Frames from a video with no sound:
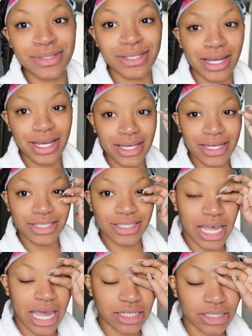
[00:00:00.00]
today
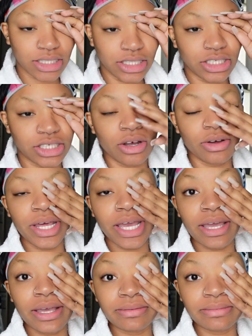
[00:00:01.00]
is actually show
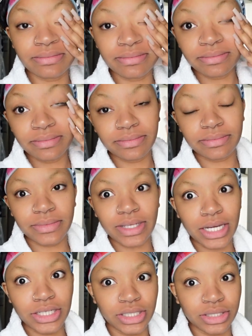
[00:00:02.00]
day.
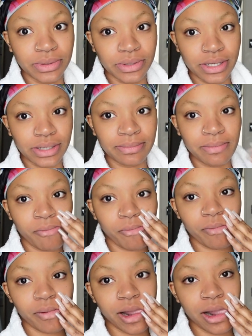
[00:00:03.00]
I just woke up.
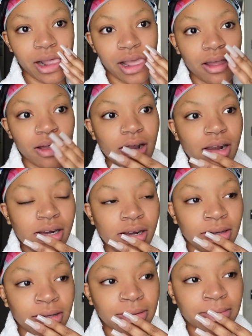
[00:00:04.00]

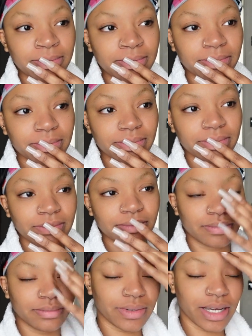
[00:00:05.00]

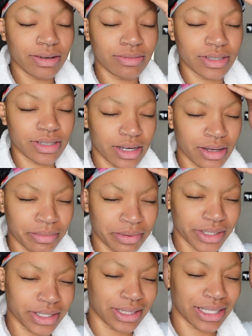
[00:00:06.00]
I was up
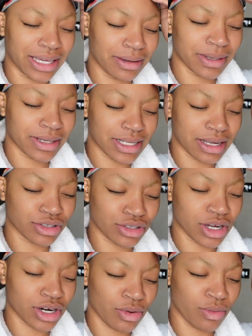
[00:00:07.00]
pretty late because I was
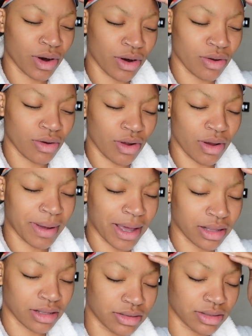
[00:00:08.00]
trying to work on all my
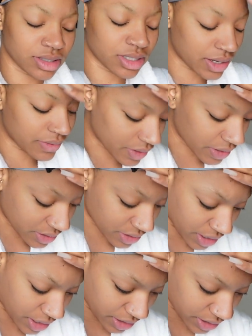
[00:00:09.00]
clothes and stuff, and then
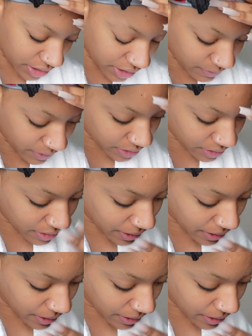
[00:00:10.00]
I didn't even end